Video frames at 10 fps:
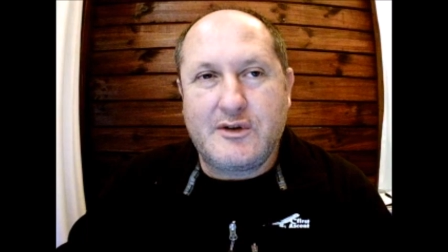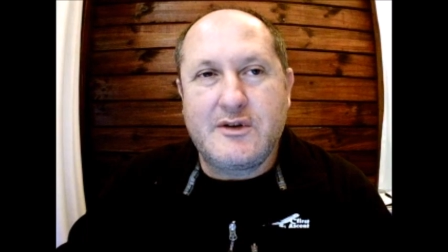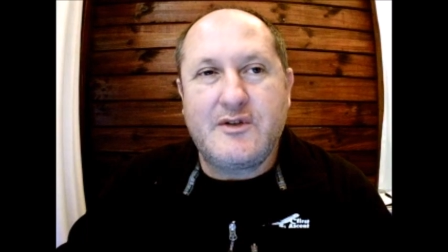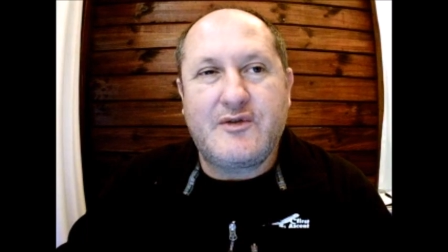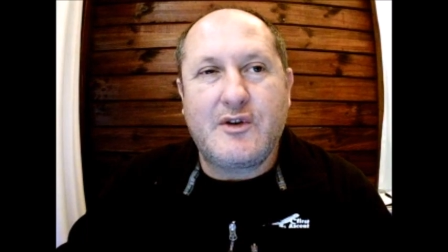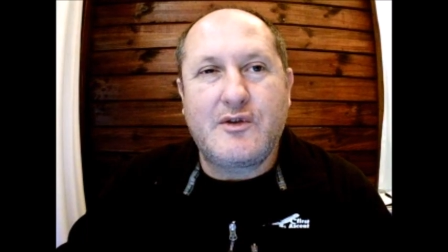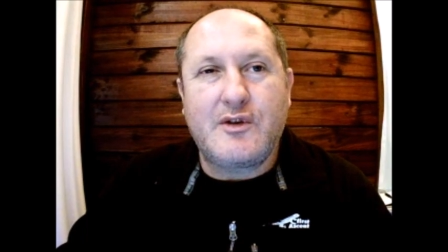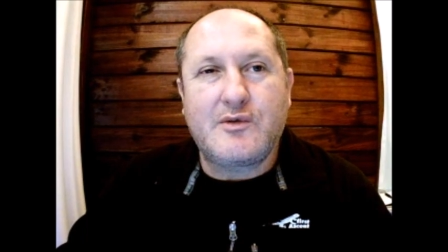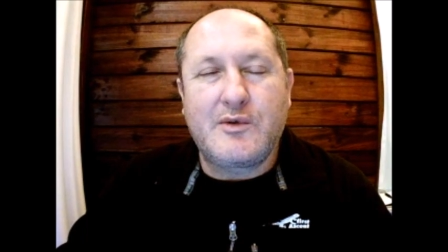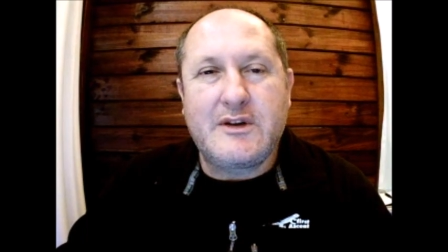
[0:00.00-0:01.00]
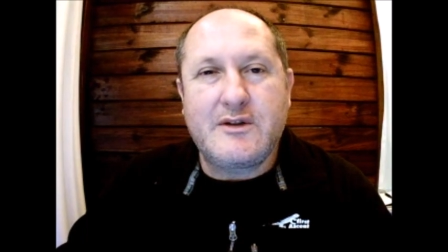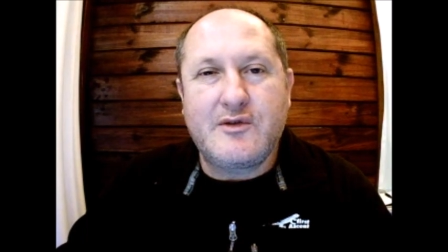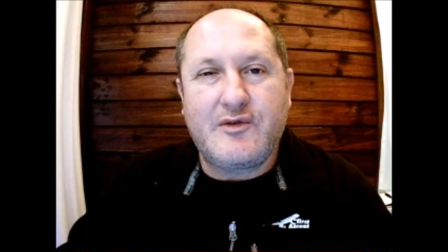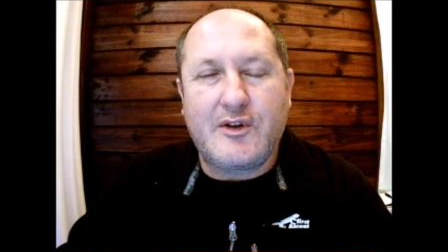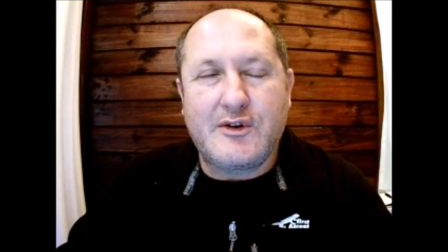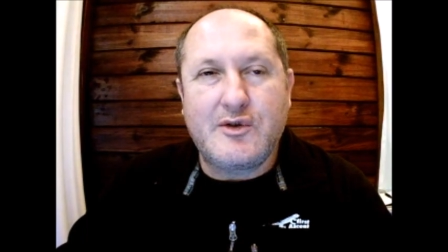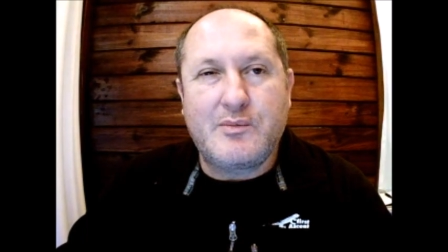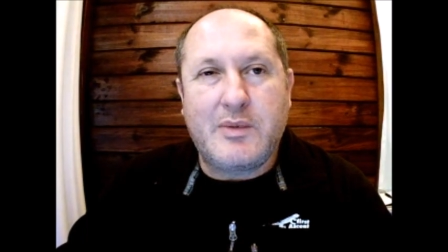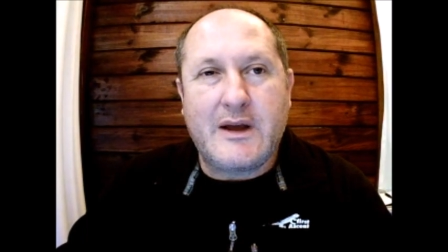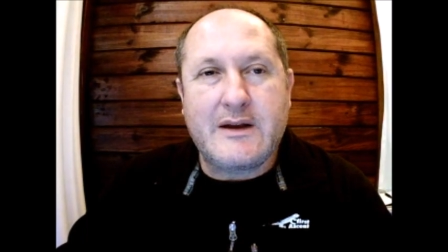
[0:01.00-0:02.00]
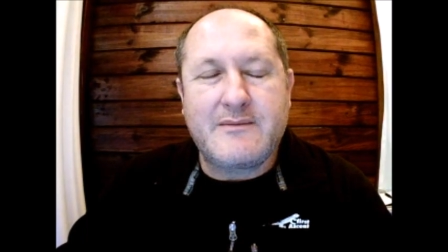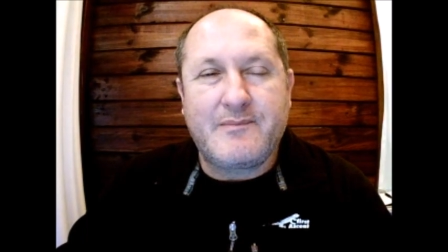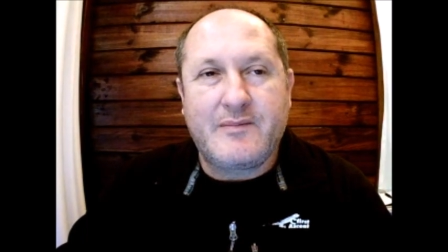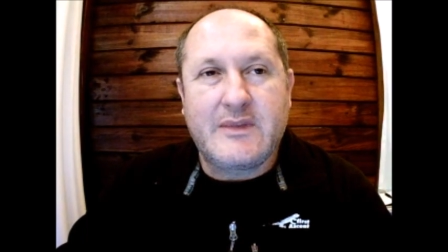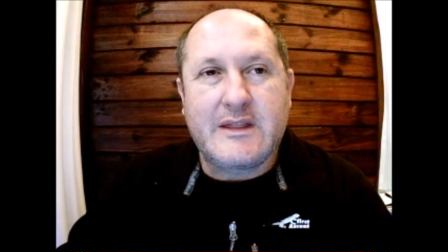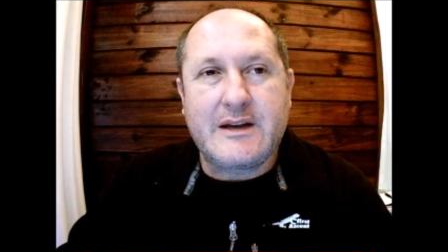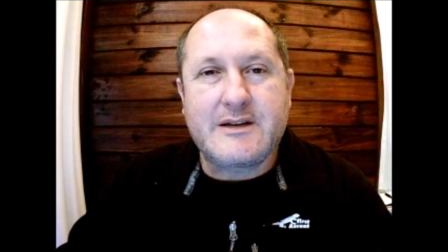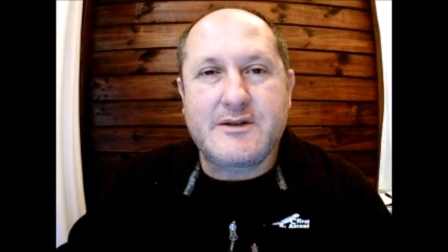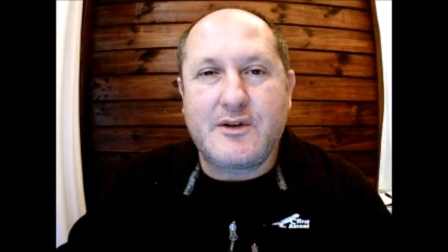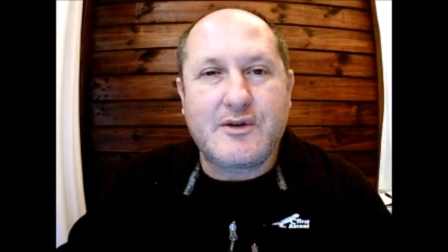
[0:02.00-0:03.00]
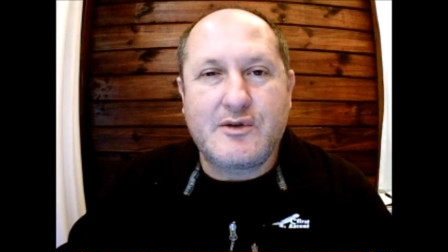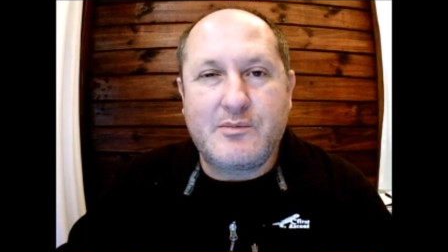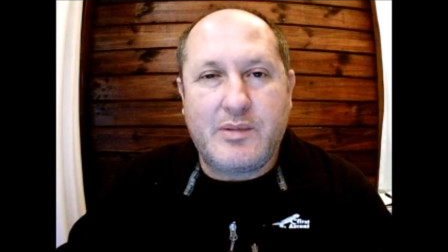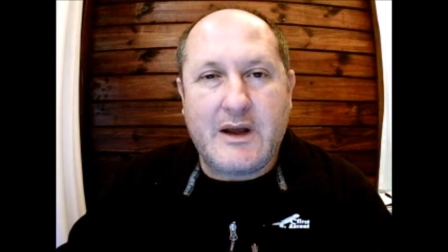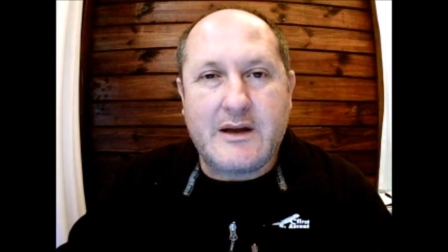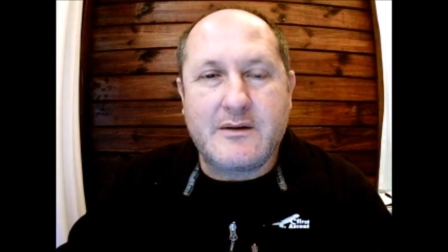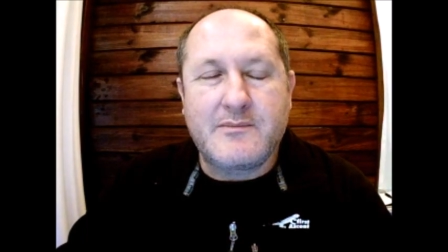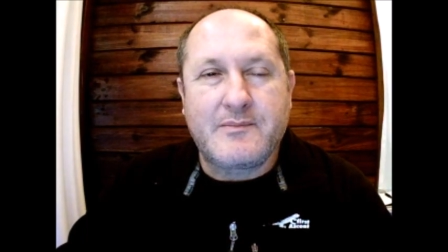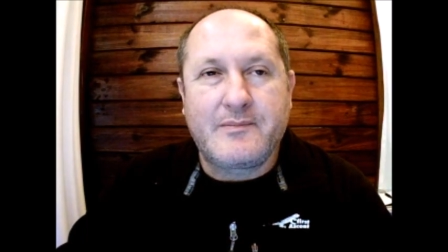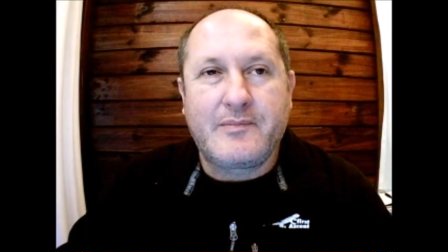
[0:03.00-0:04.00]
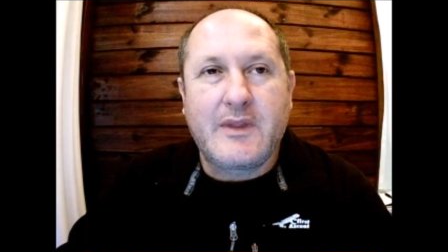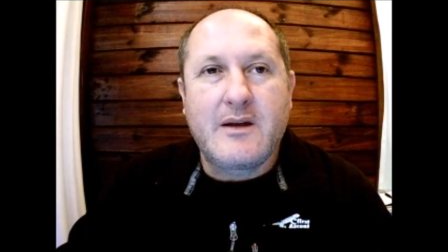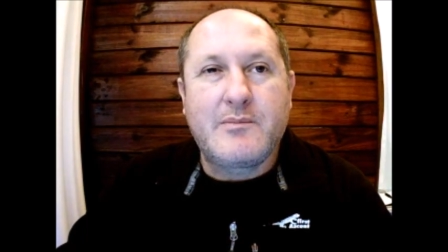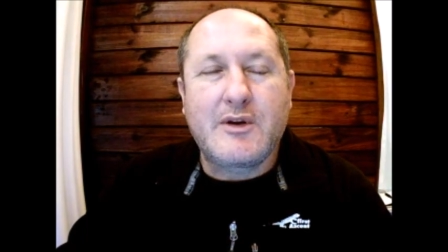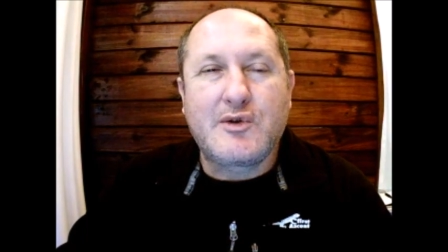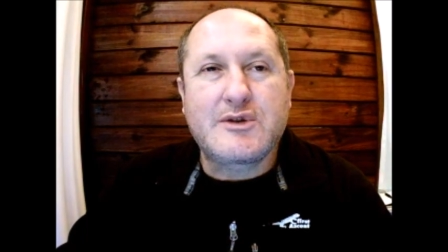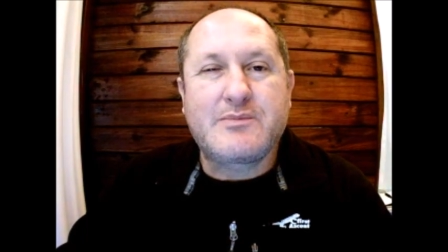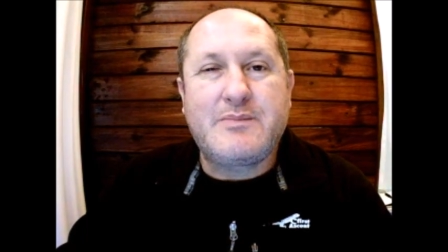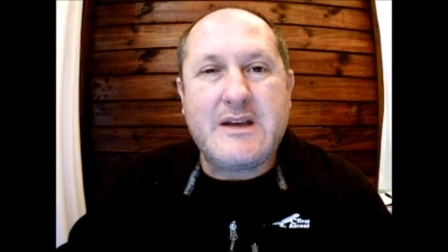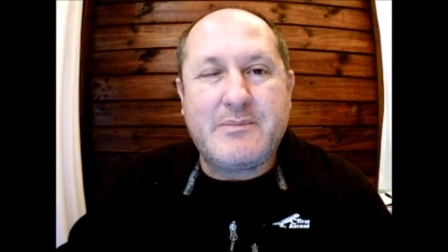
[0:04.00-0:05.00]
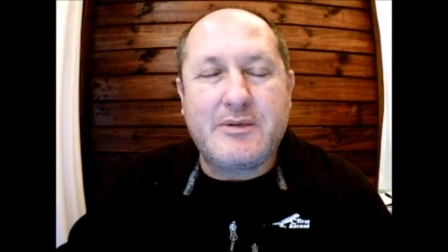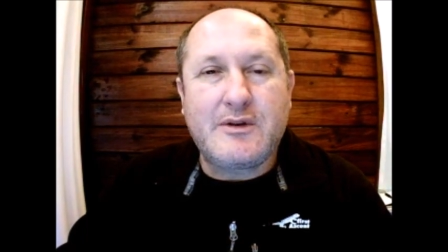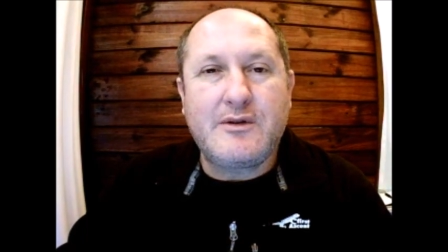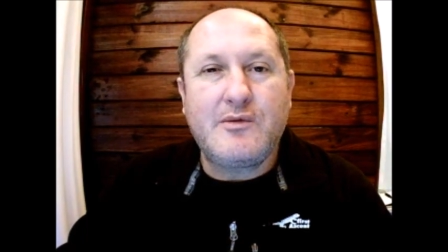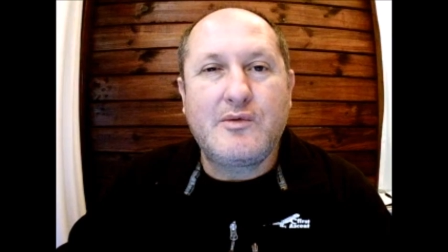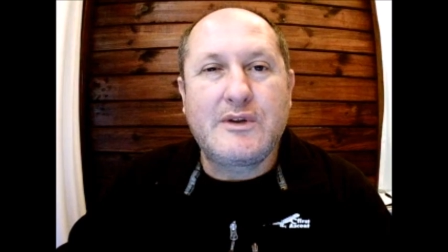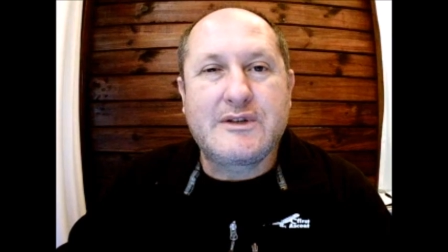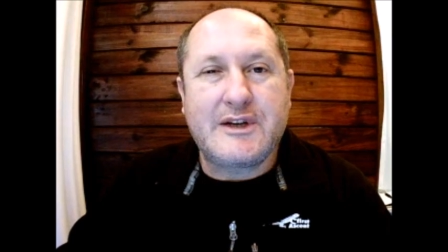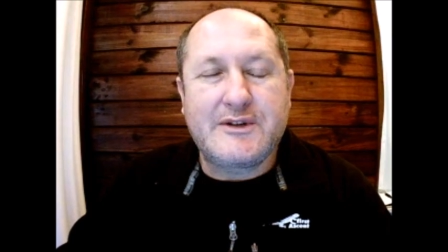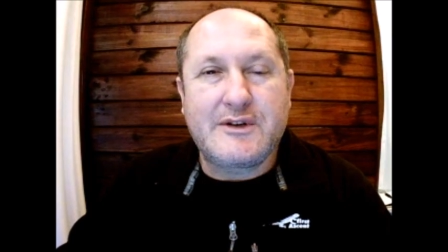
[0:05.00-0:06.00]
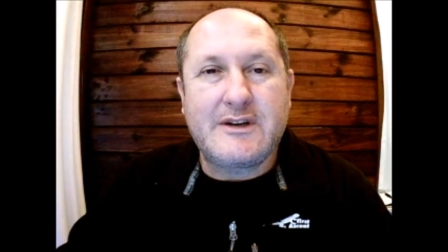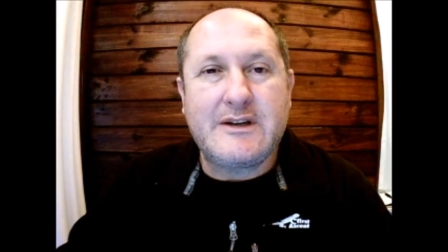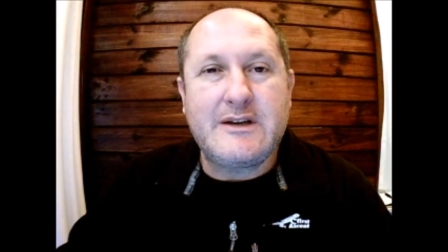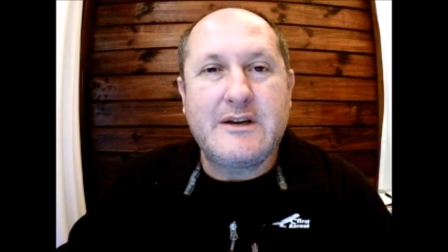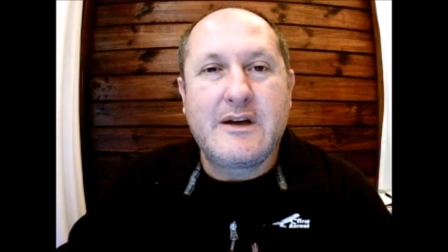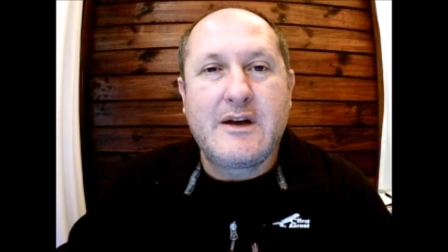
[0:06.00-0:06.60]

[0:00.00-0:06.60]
And if they're not willing to follow your plan, then it's not a good plan because people will generally,